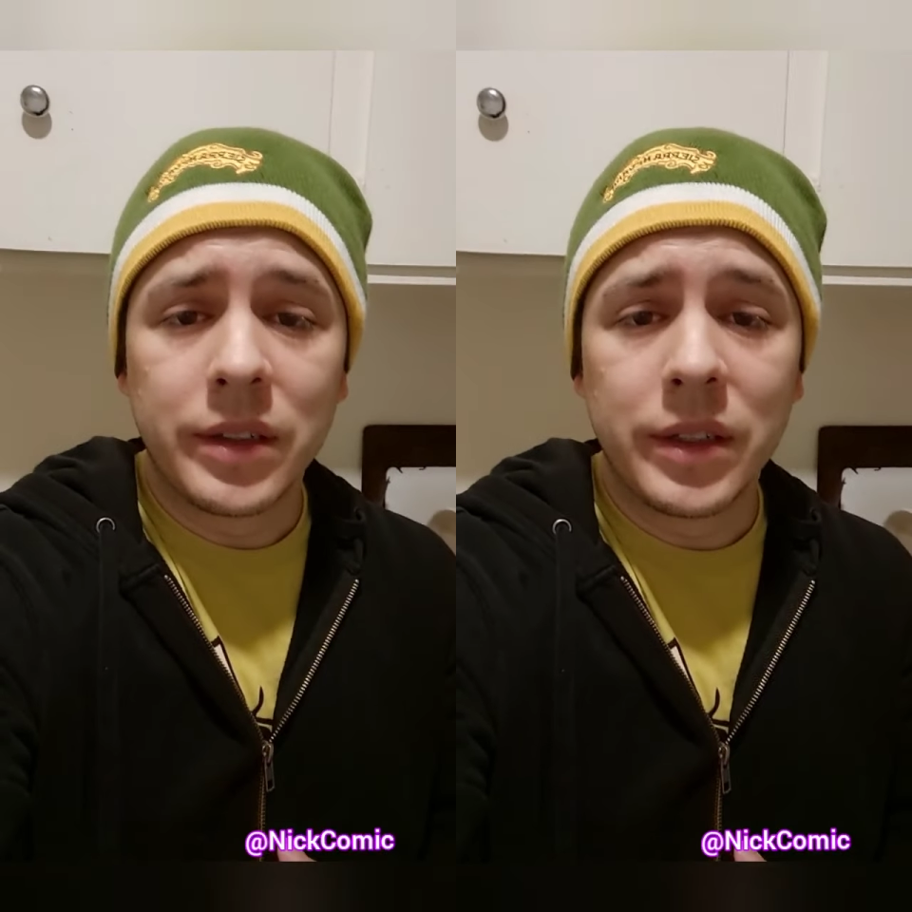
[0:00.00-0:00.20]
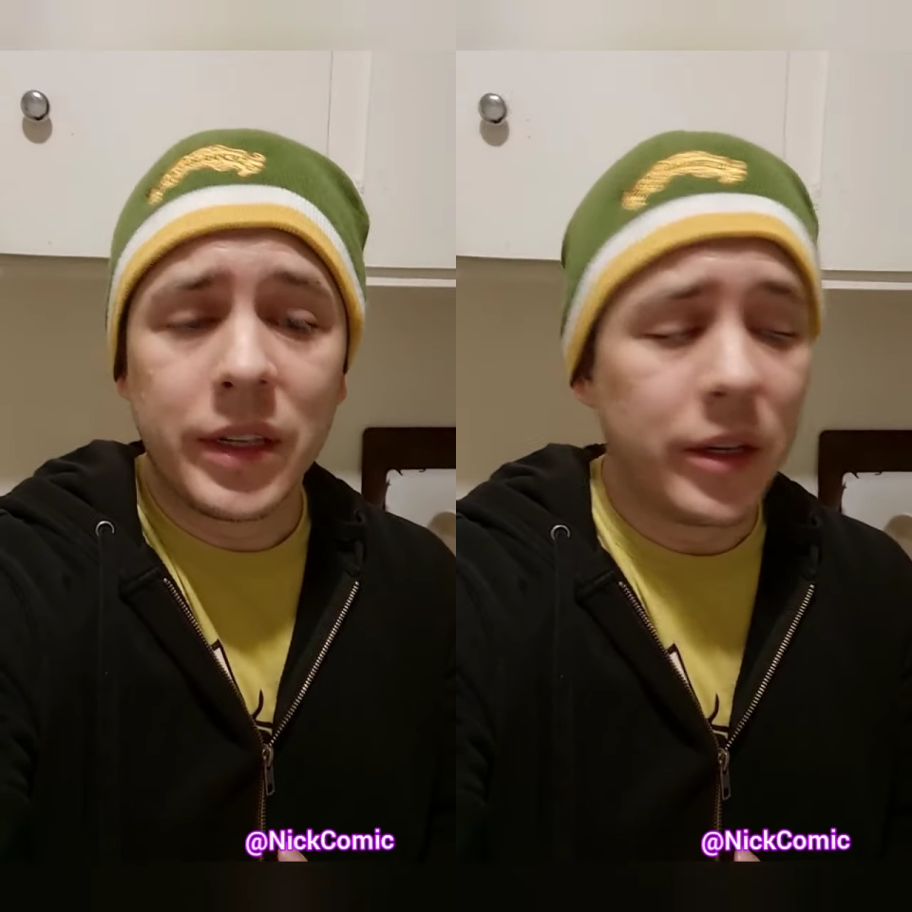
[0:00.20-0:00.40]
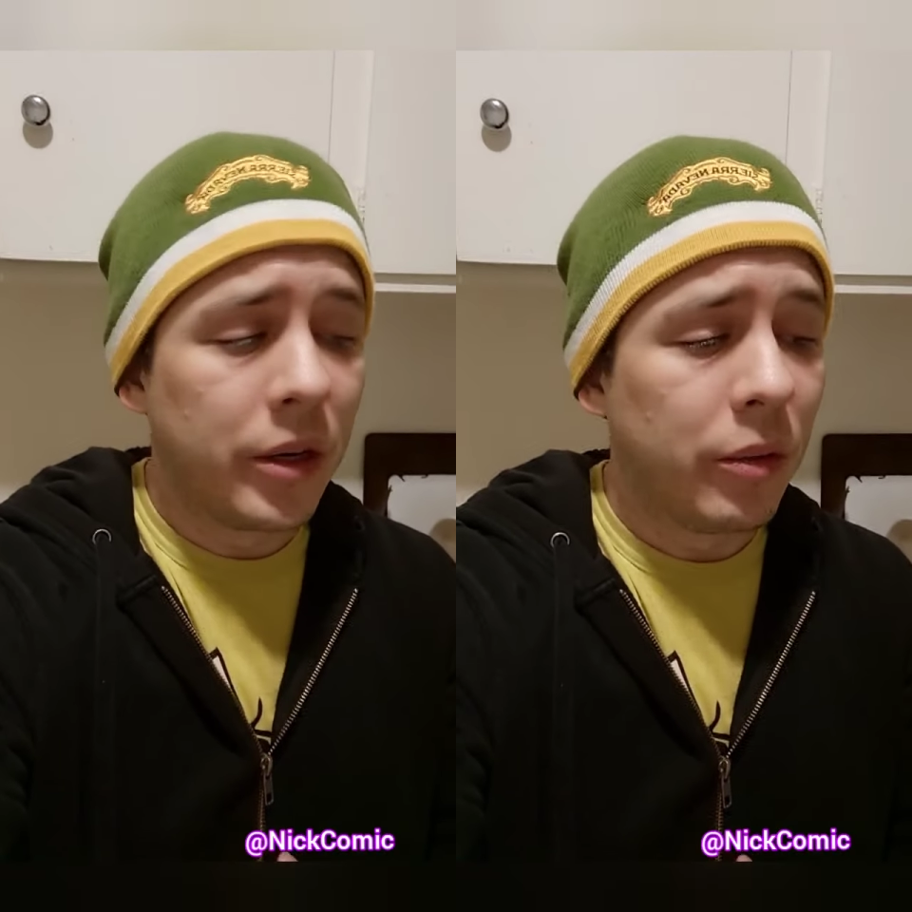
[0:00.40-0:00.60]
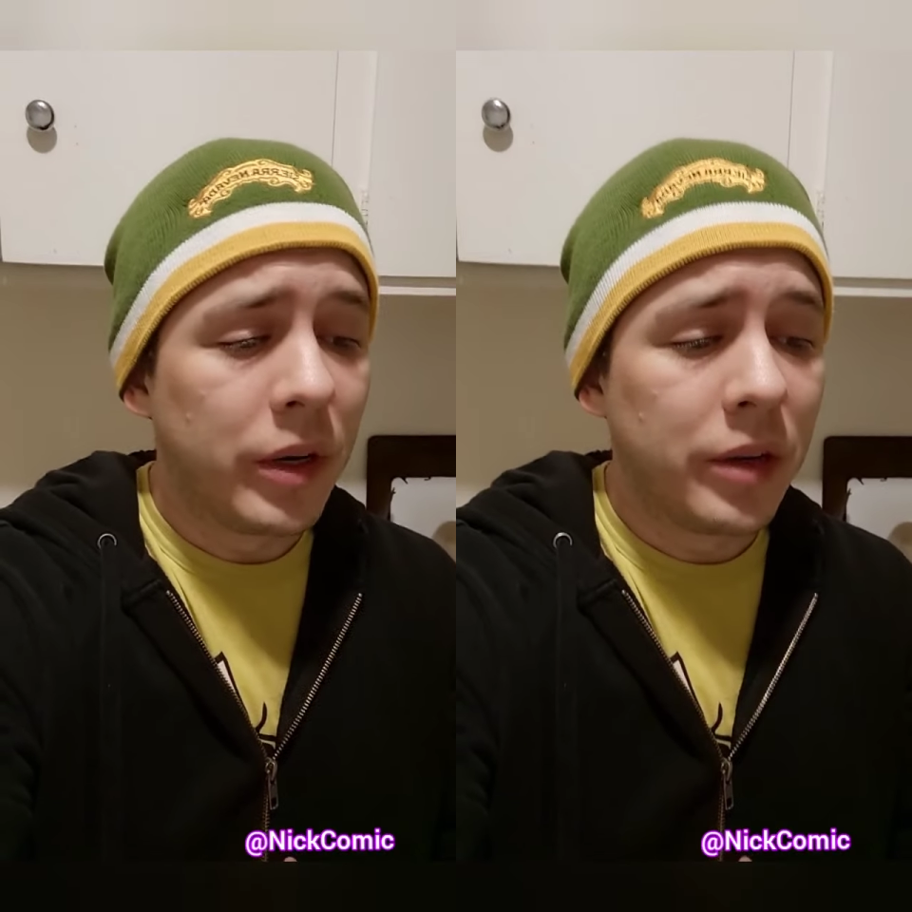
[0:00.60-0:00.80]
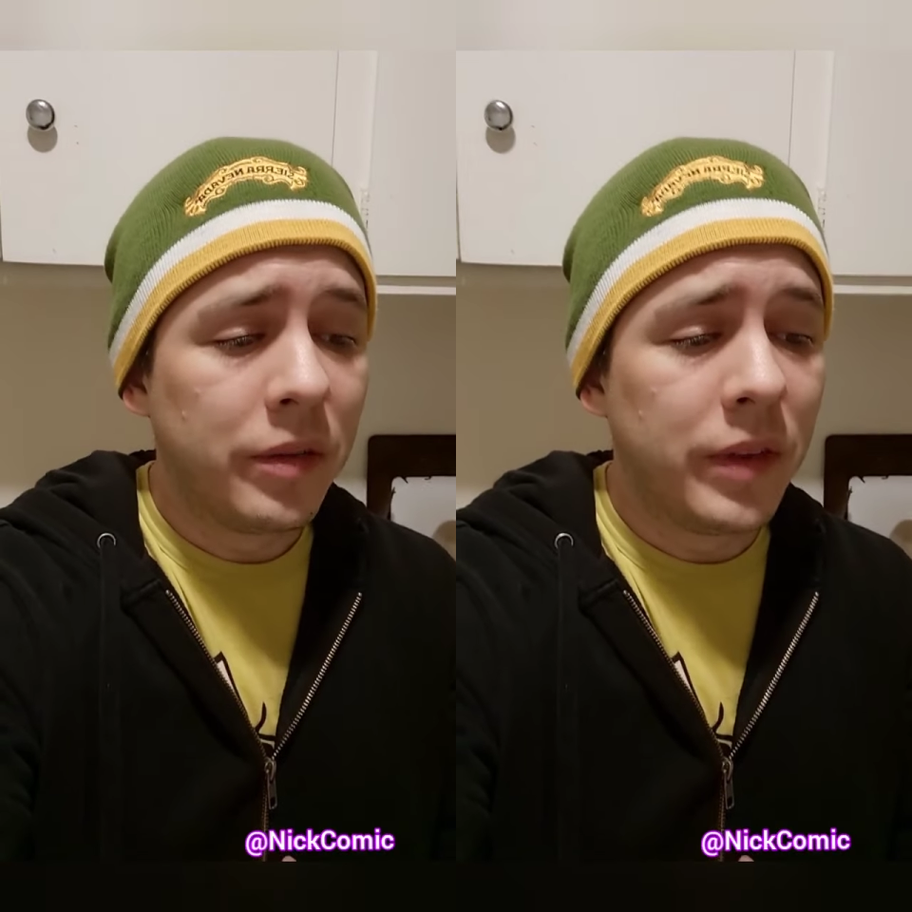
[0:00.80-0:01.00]
You know, one
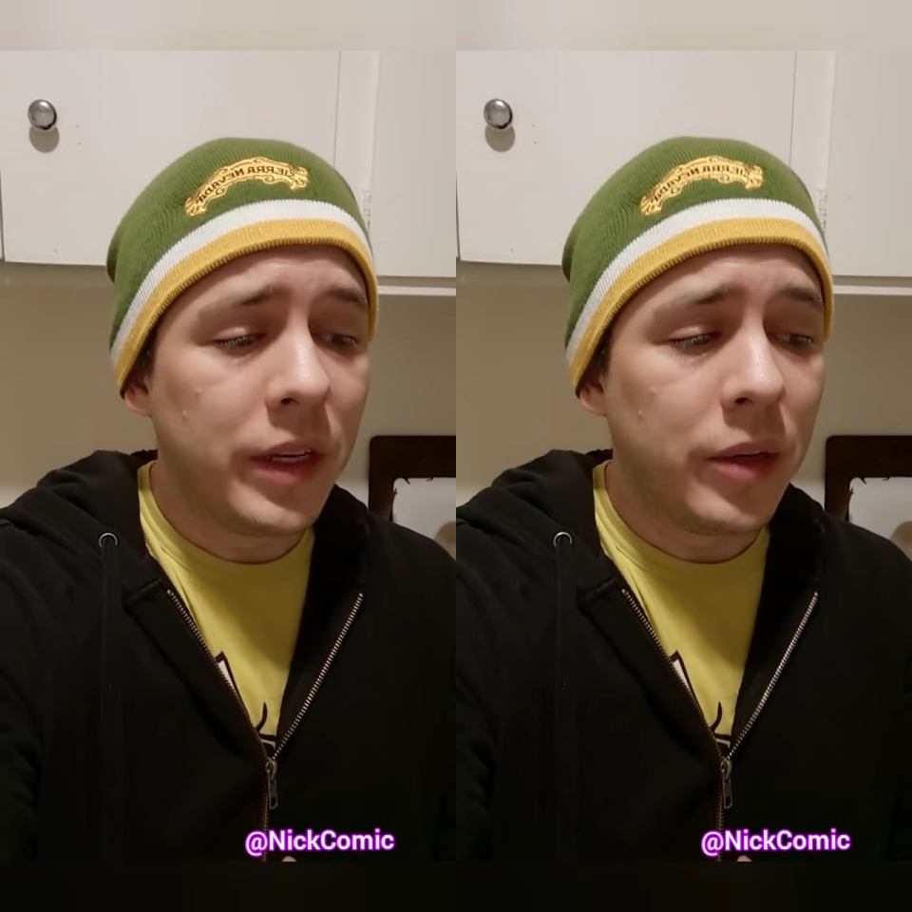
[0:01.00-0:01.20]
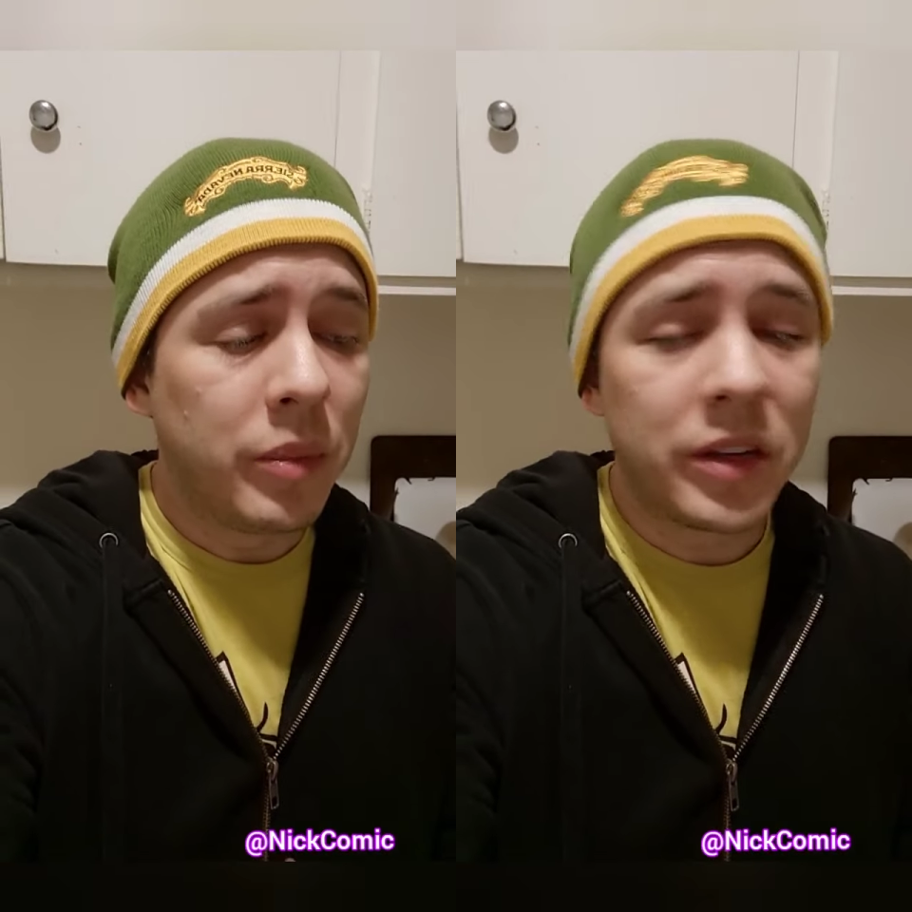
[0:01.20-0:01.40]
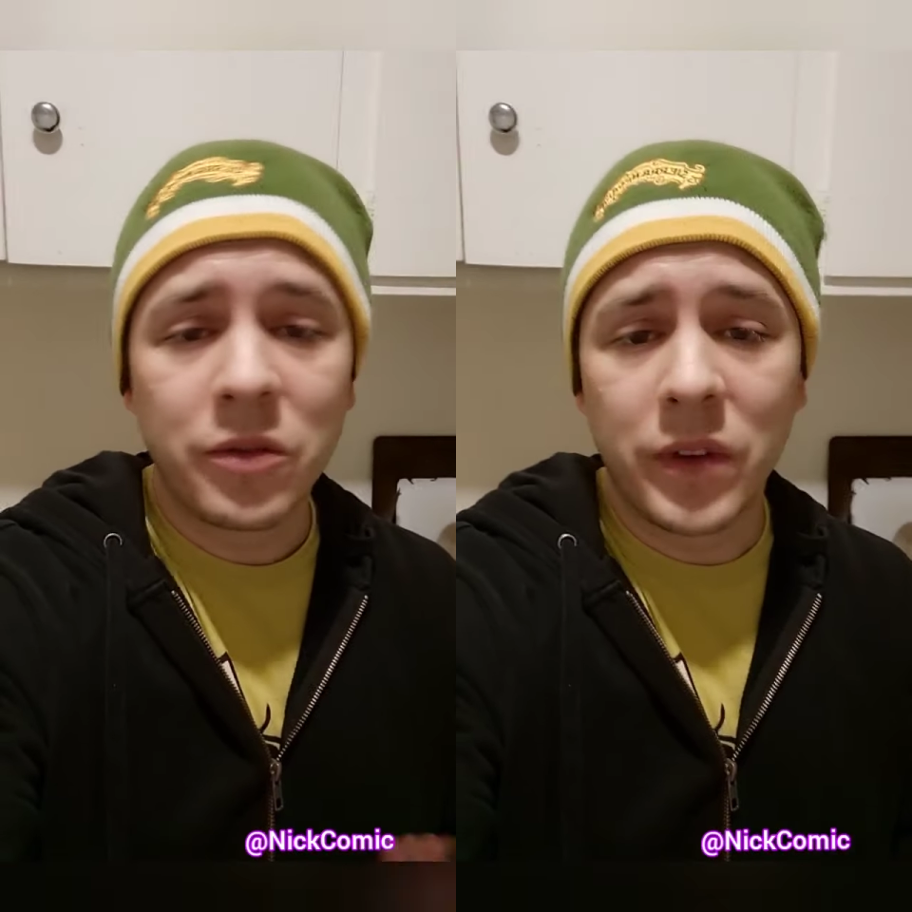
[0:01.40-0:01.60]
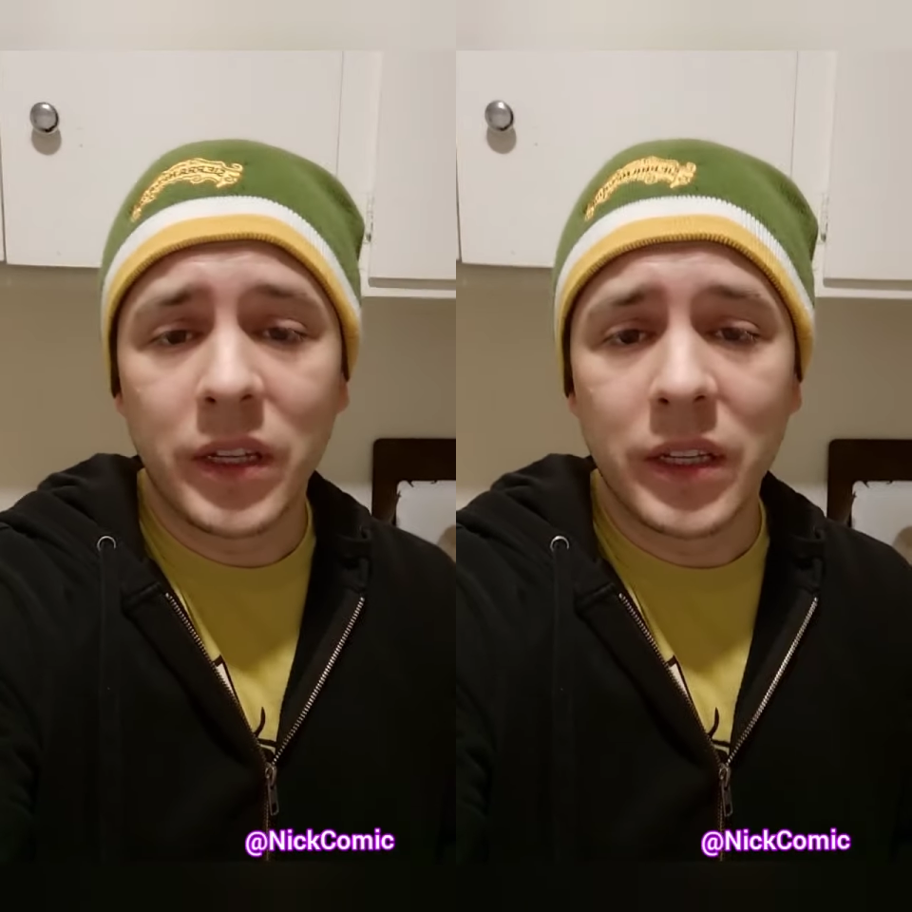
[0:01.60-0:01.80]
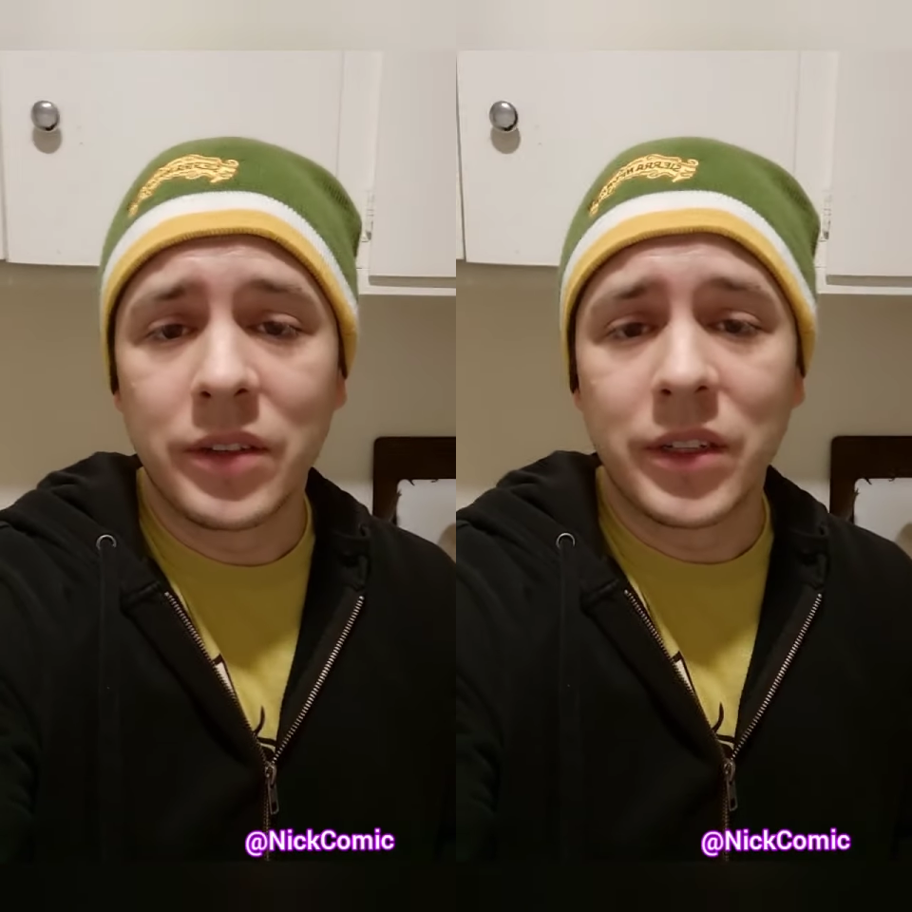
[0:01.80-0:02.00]
of the best
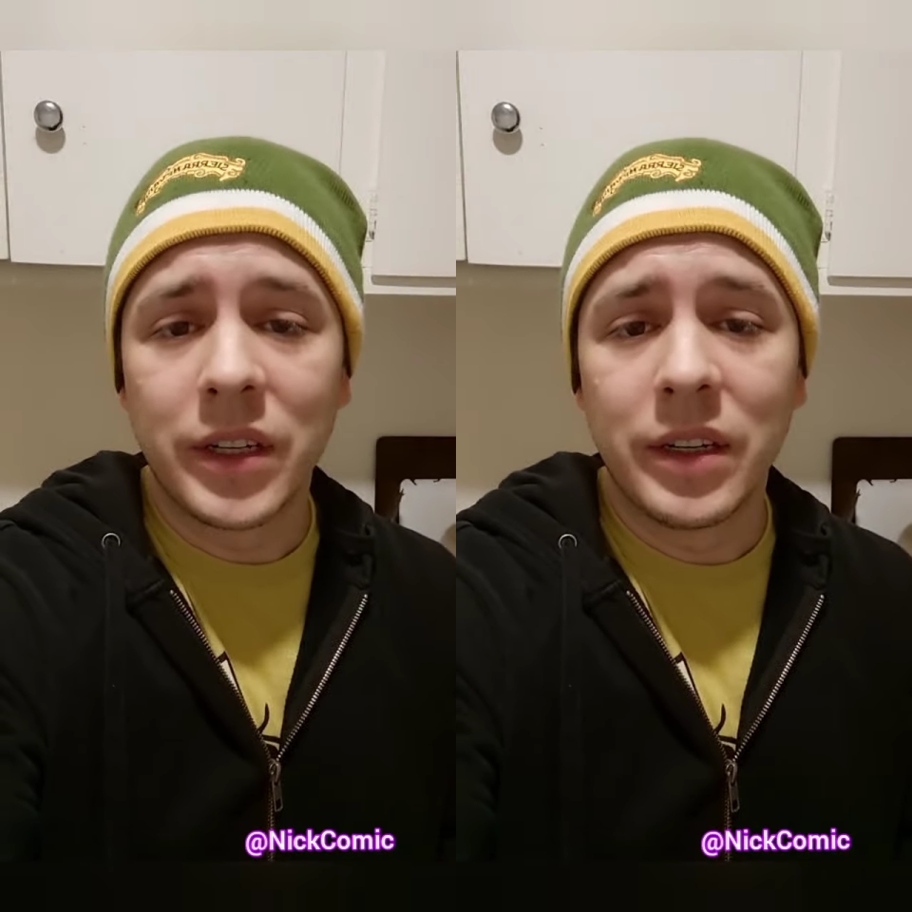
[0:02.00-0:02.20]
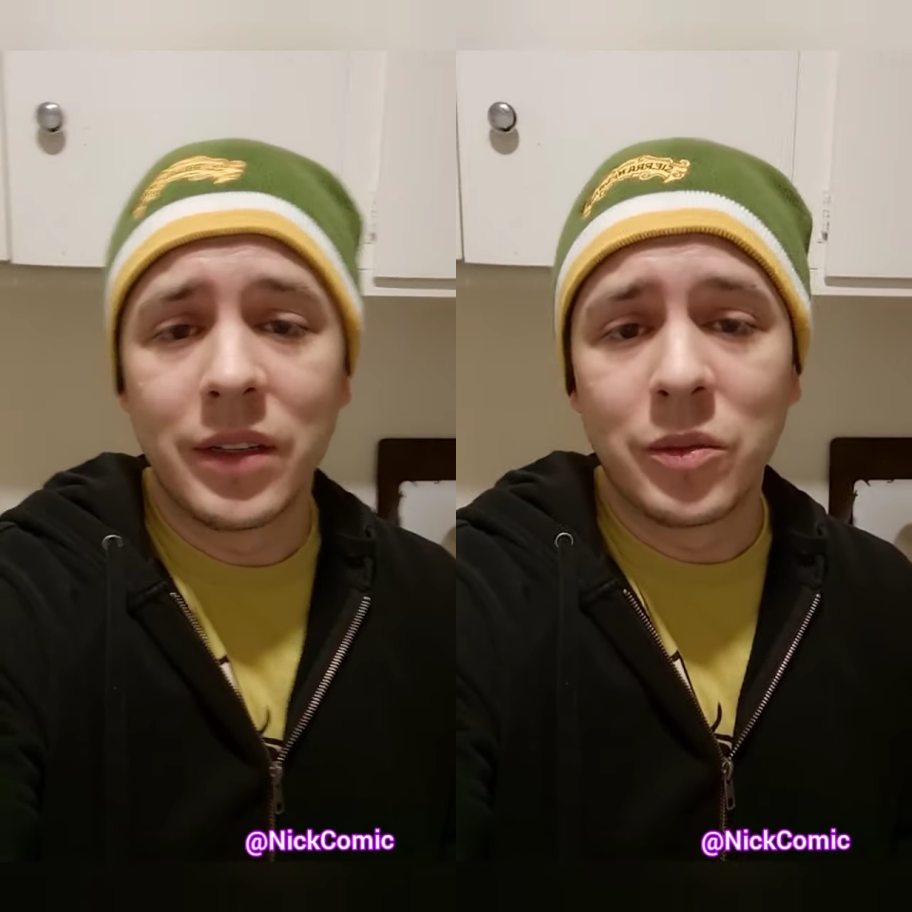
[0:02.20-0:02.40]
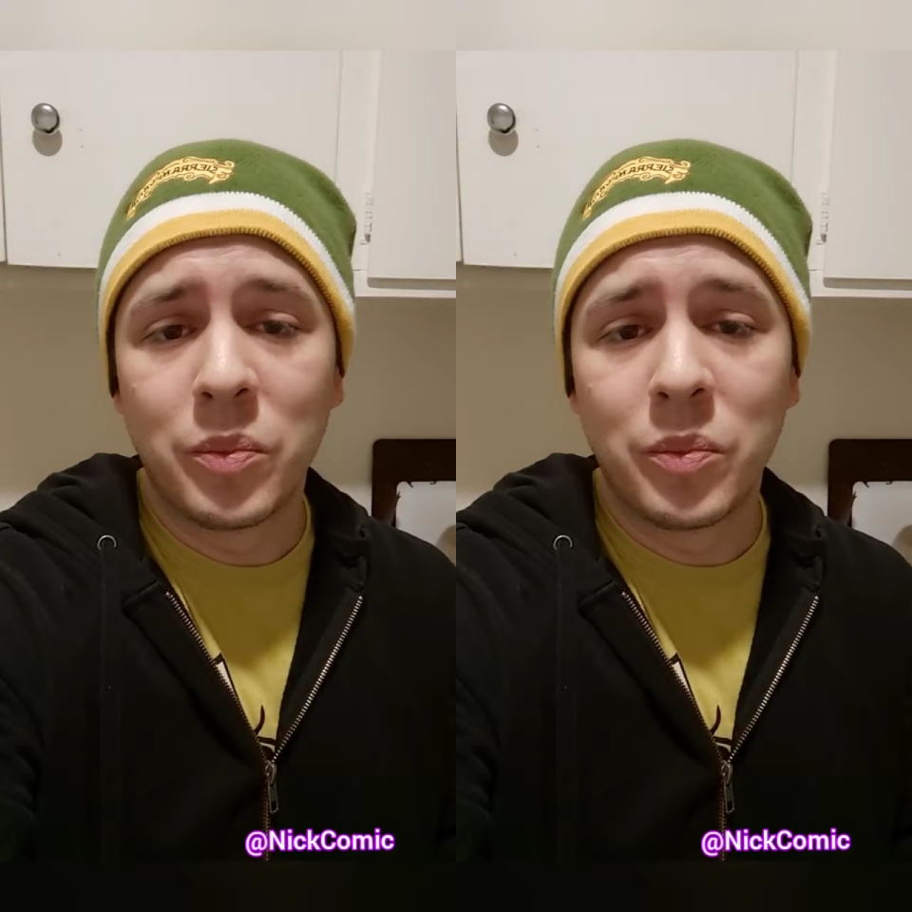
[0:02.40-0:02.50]
feelings is